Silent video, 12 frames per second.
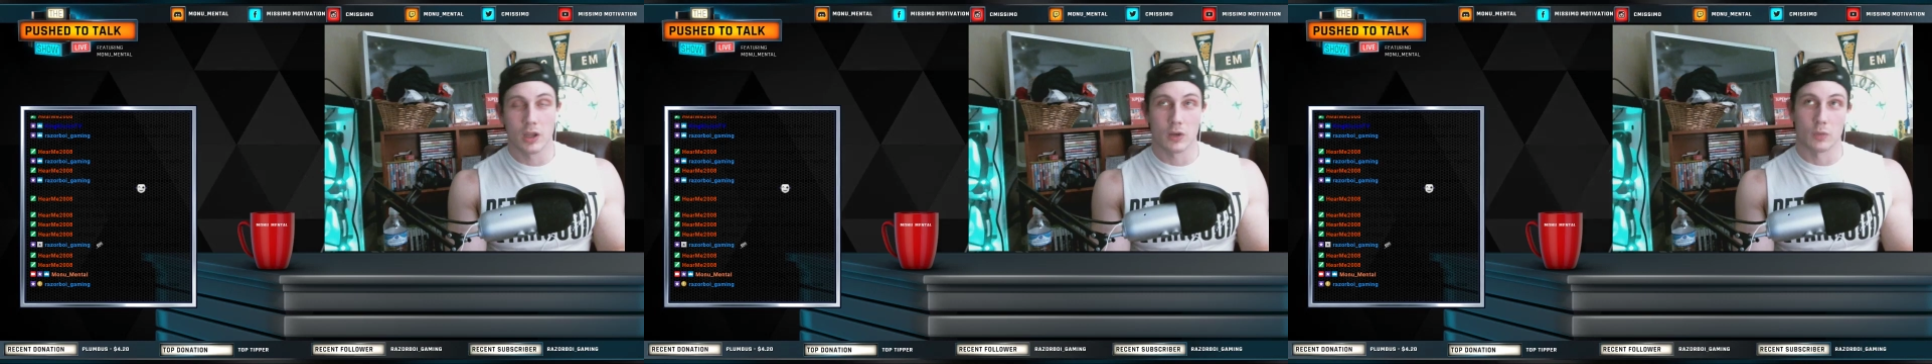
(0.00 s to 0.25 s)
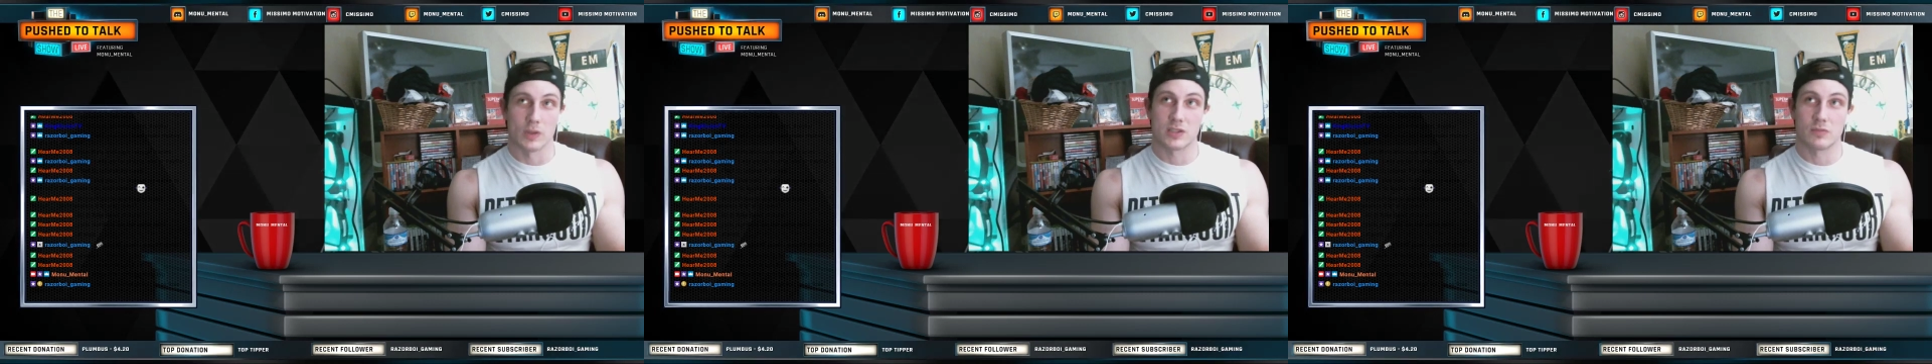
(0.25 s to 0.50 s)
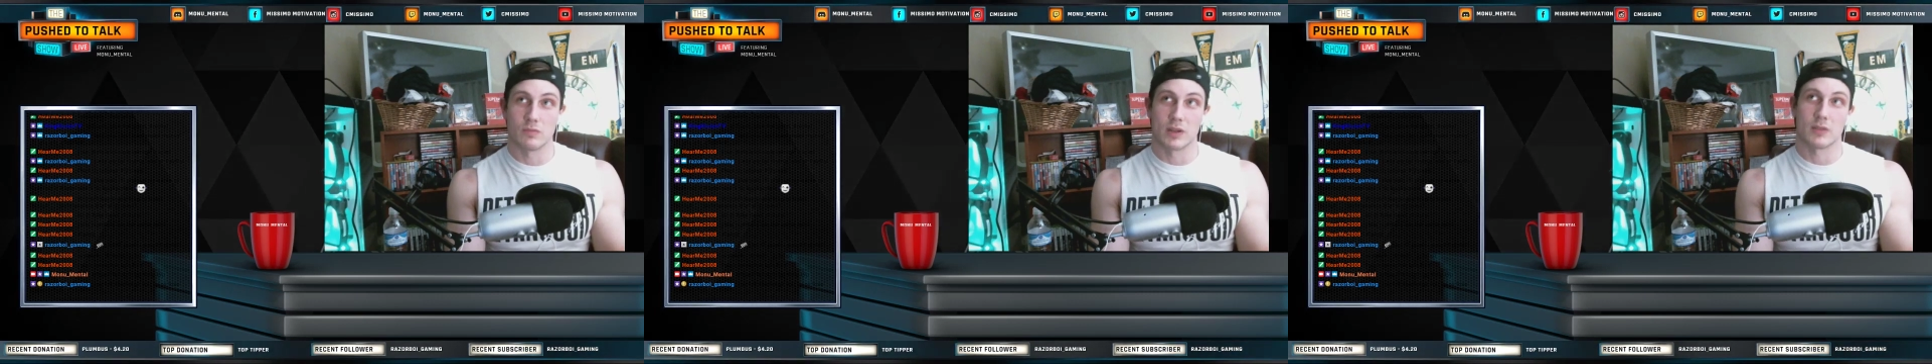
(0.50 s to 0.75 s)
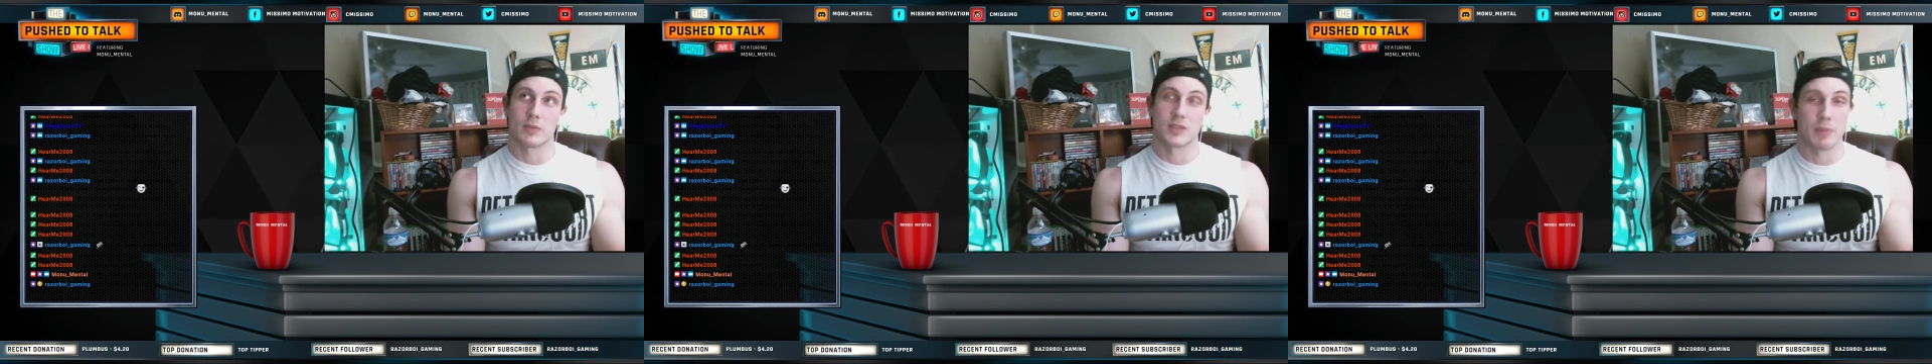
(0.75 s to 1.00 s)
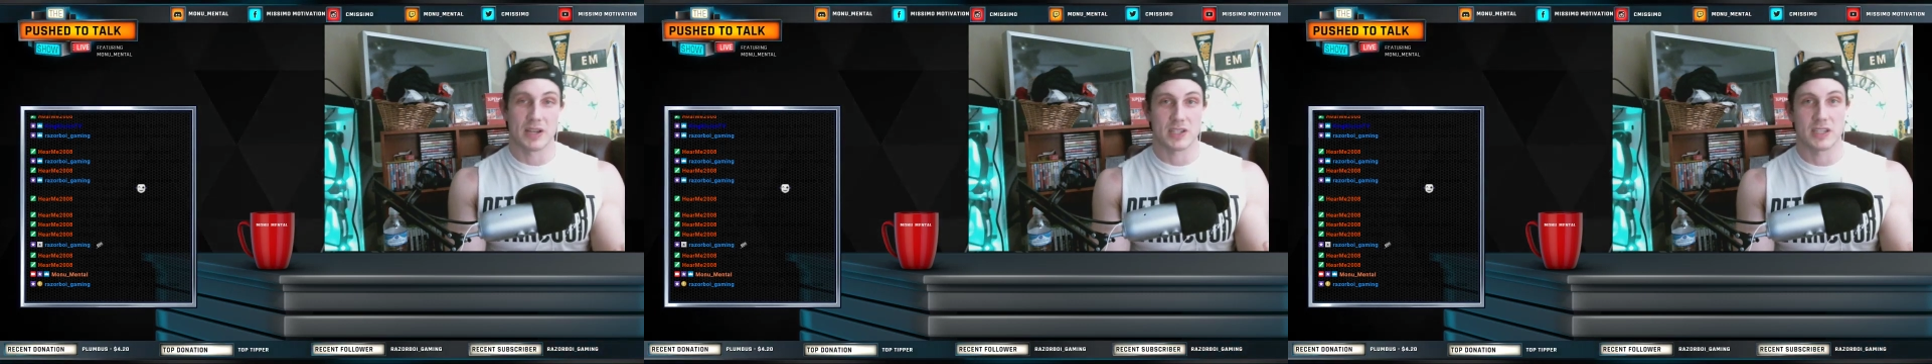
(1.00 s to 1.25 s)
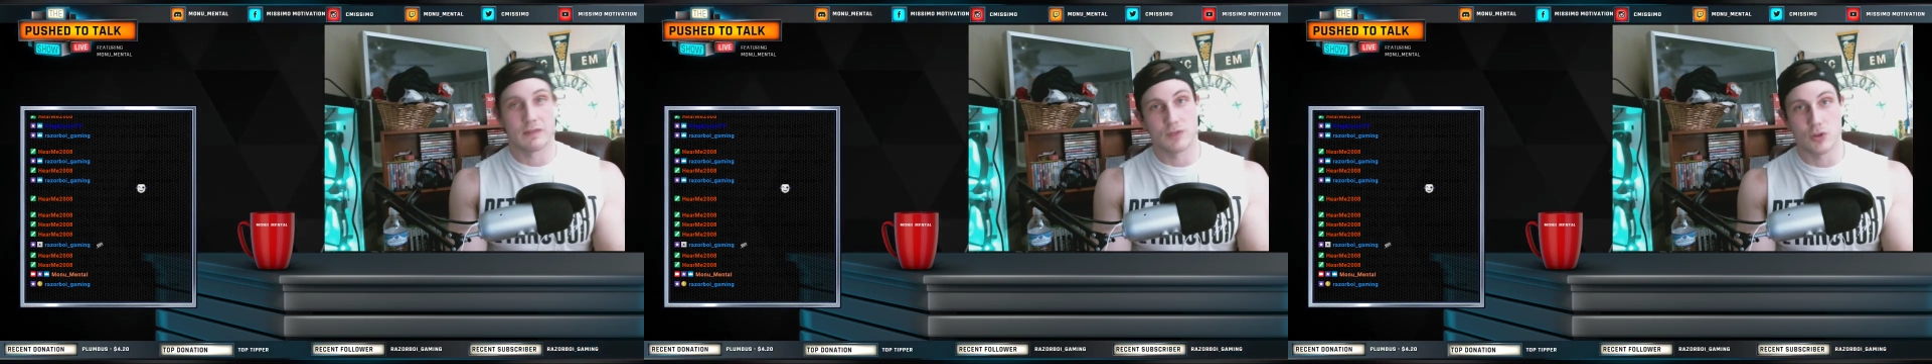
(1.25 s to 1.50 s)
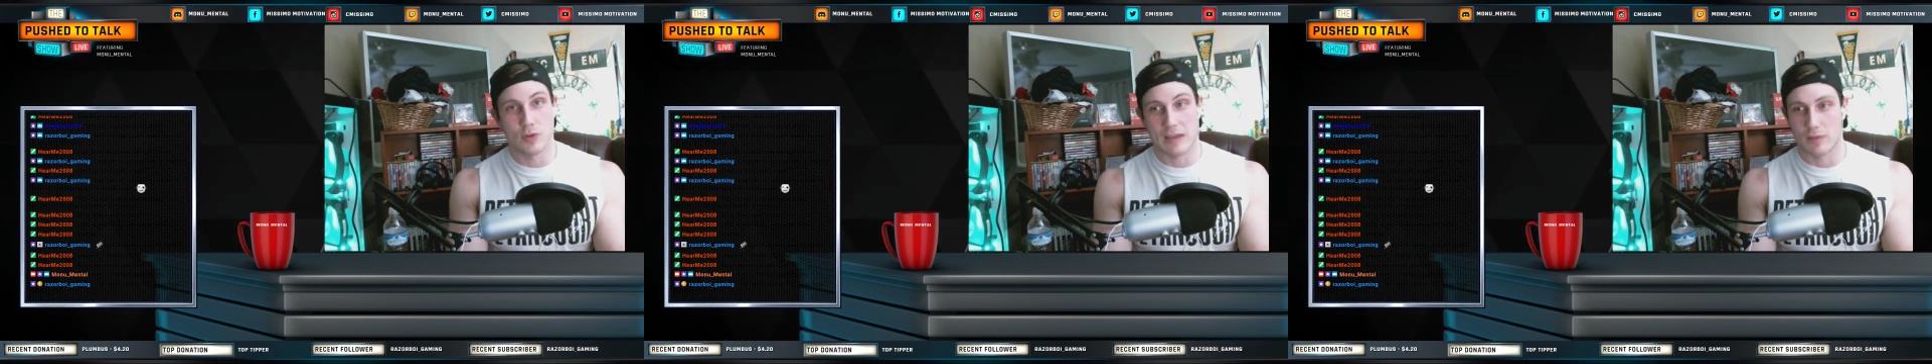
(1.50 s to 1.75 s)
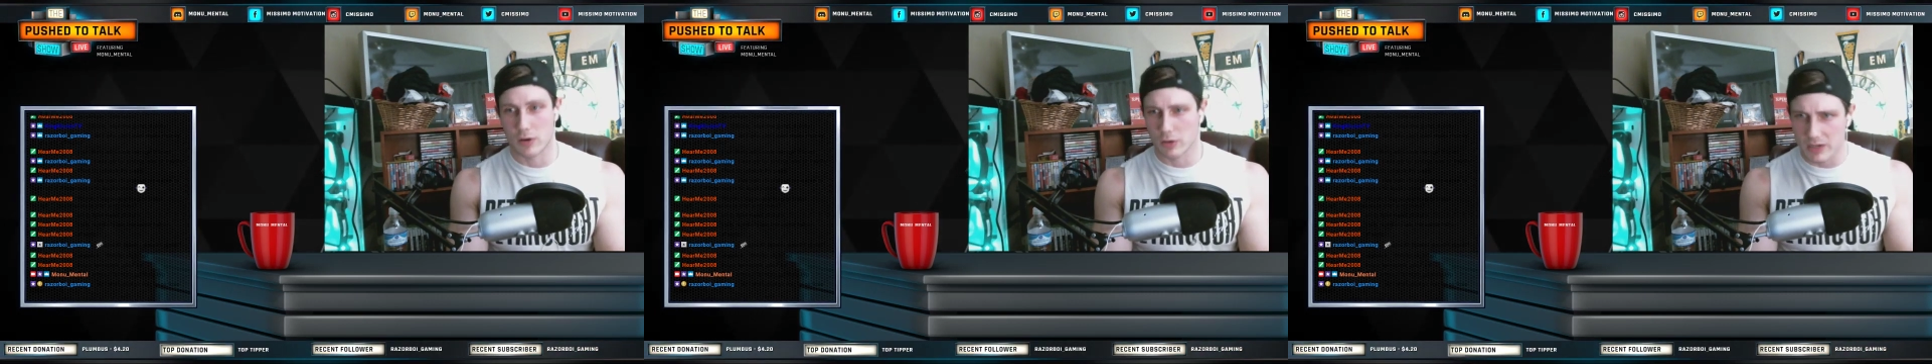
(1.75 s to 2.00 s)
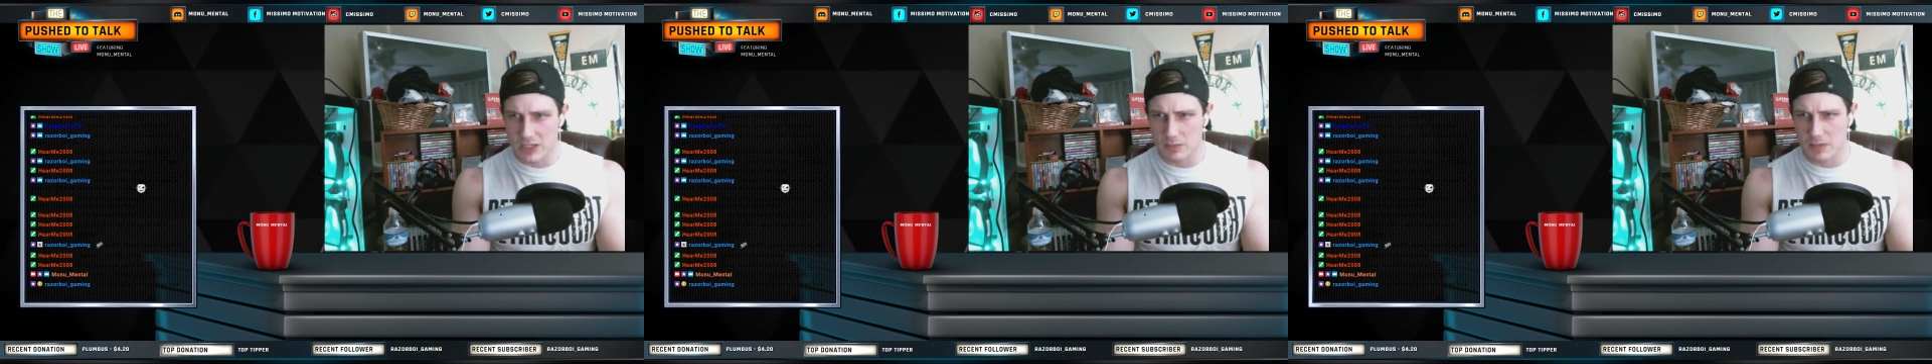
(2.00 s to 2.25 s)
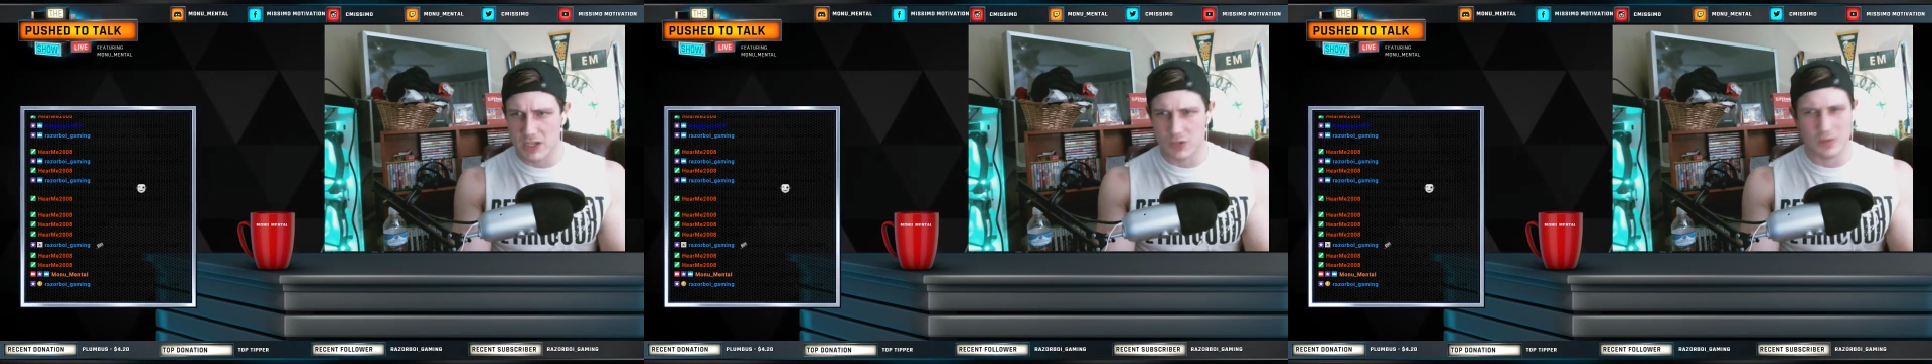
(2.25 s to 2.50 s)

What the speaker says: What was the best gift you gave on Christmas?